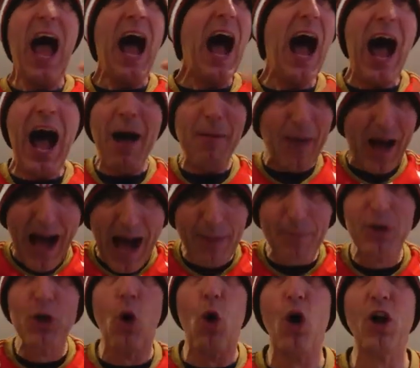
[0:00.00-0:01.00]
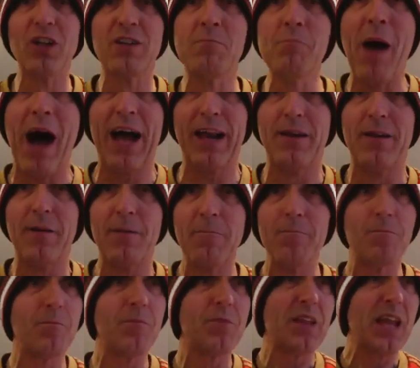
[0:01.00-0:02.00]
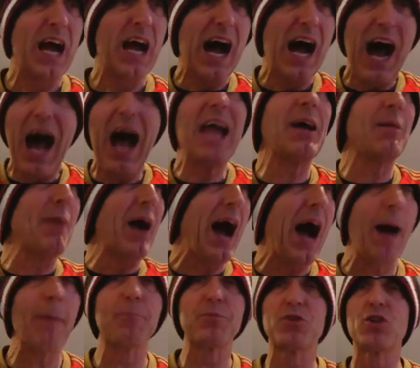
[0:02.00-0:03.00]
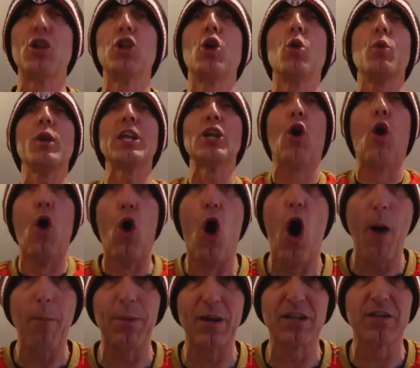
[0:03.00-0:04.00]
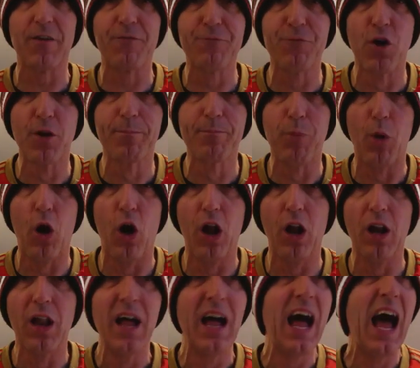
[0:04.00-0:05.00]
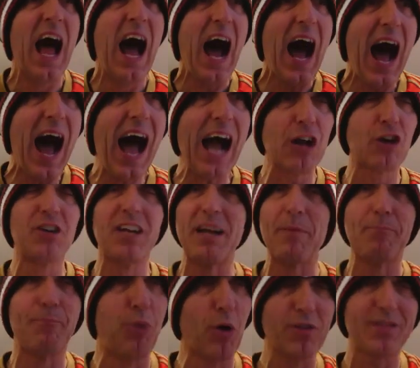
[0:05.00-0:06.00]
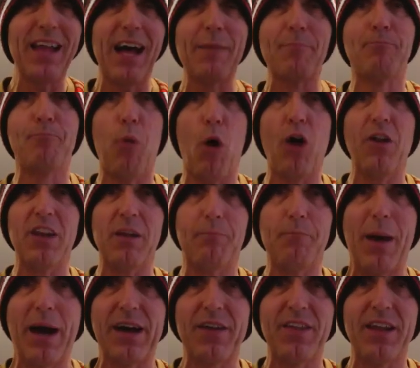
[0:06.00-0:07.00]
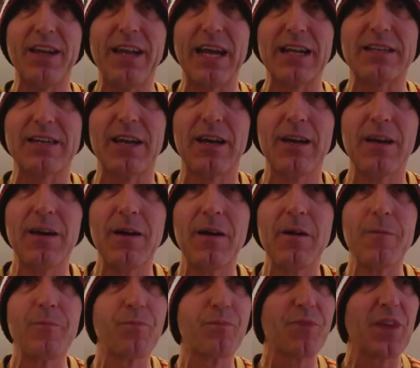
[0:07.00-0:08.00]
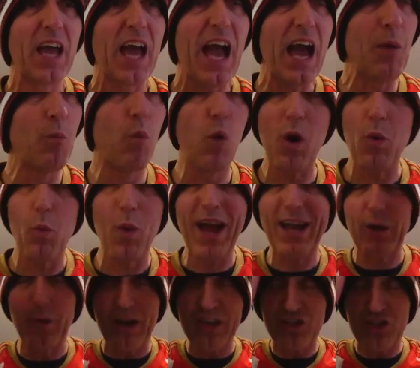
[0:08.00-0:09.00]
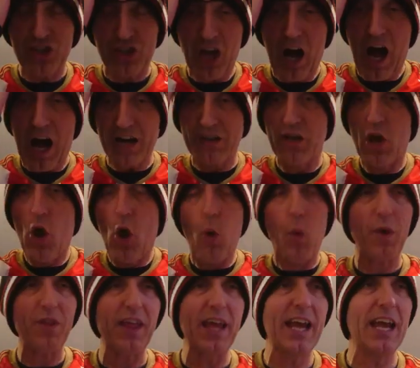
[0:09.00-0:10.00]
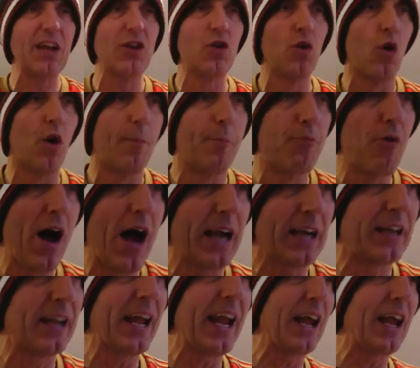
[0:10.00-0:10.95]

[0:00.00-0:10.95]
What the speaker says: I'm an old man. I am absolutely hopeless at football. I could have put that ball in the back of the net. And where do I start with Aiden O'Brien?